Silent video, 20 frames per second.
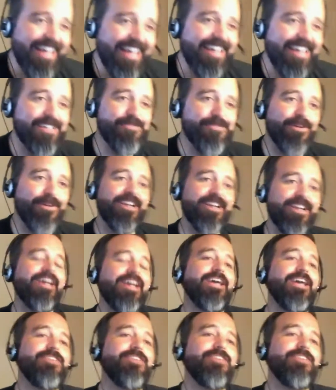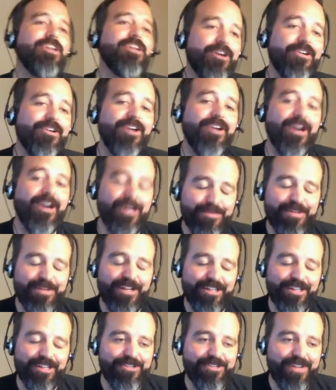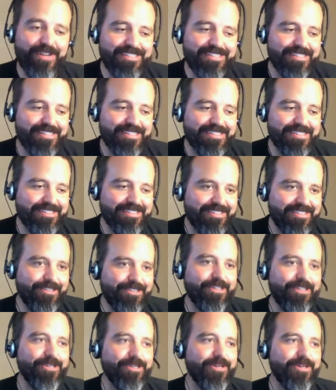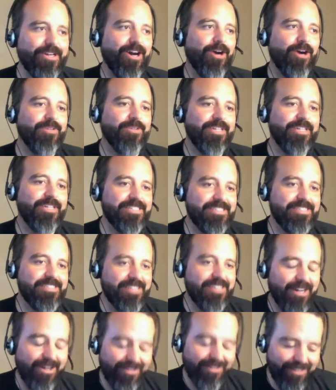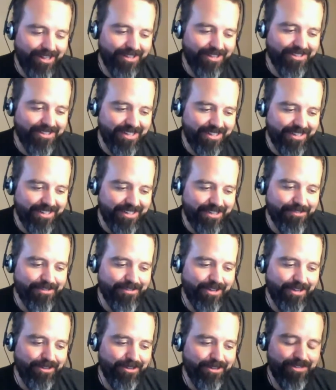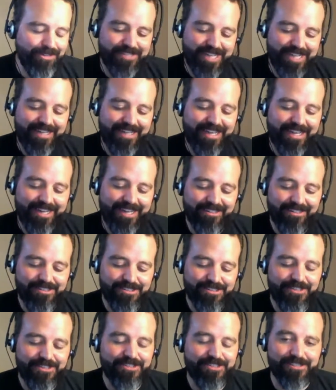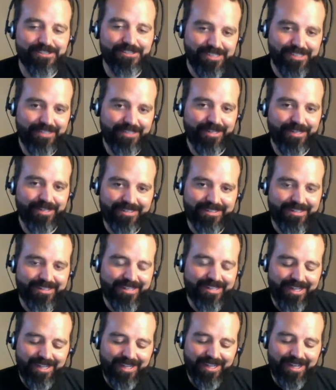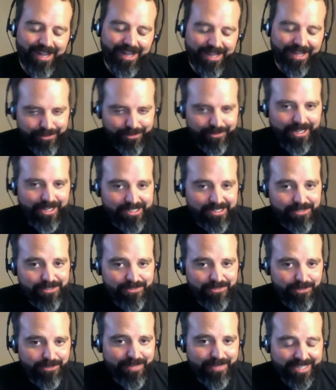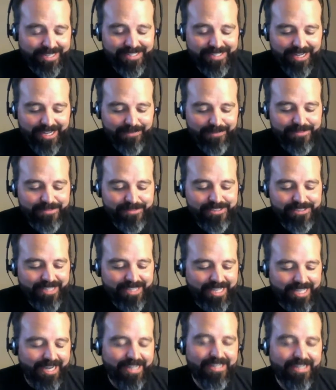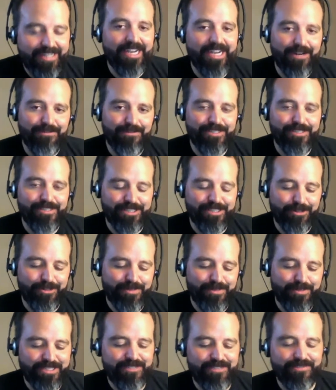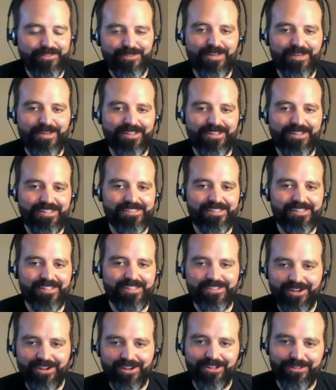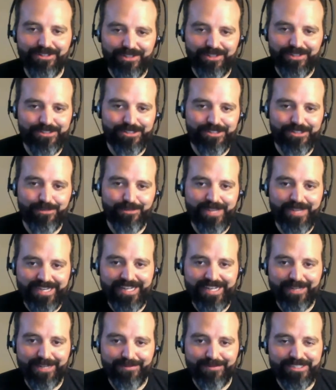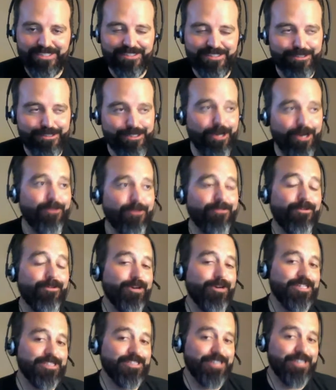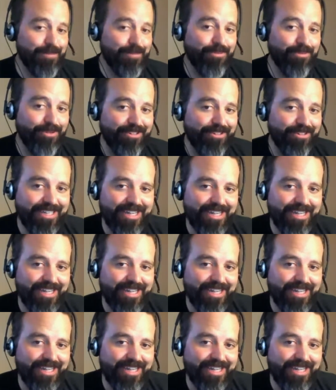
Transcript: as far if you don't know our email addresses, you can always I'll give dedicated listeners a secret. I own lots of domain names, and I get every single piece of email that's sent to all of those domain names. So, for example,